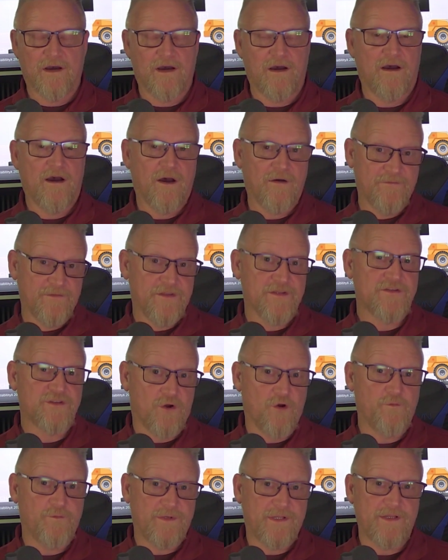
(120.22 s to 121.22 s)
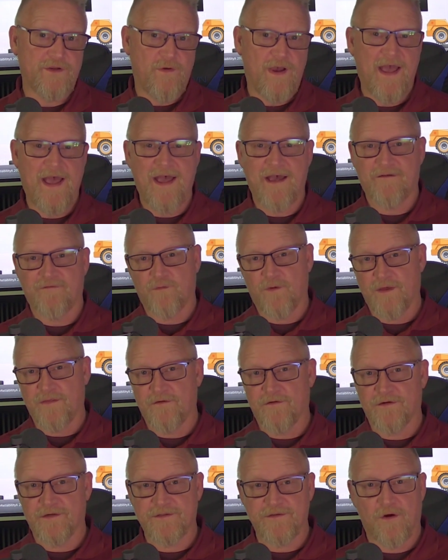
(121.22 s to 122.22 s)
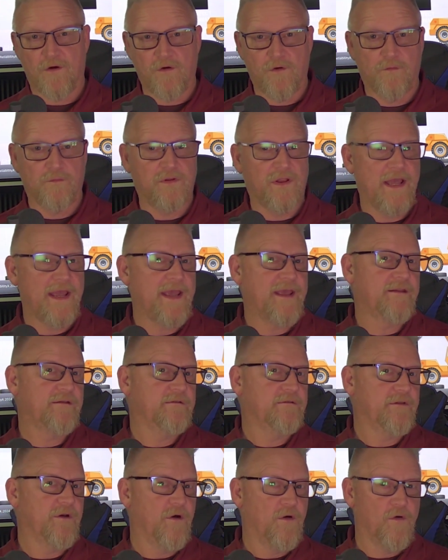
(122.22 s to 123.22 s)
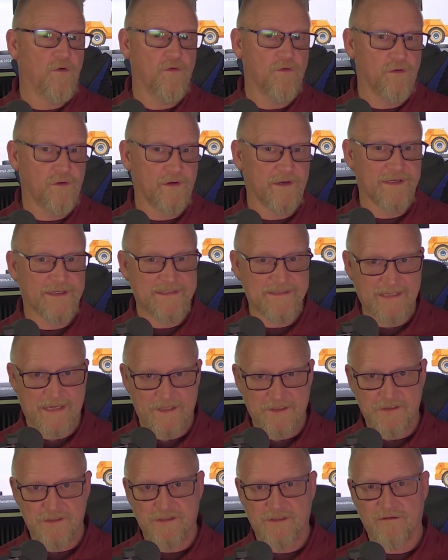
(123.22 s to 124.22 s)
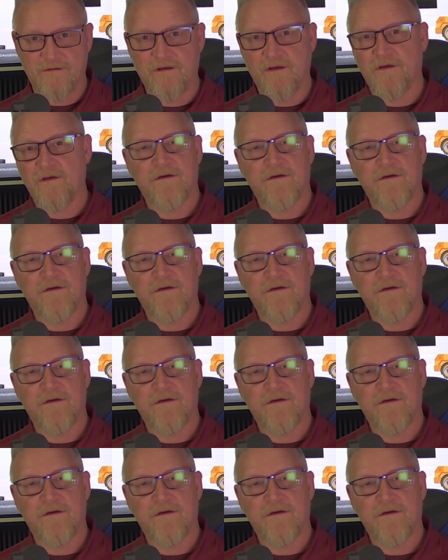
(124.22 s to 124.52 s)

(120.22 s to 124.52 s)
of the scope that you have, whether it's a whole plant, the whole organization,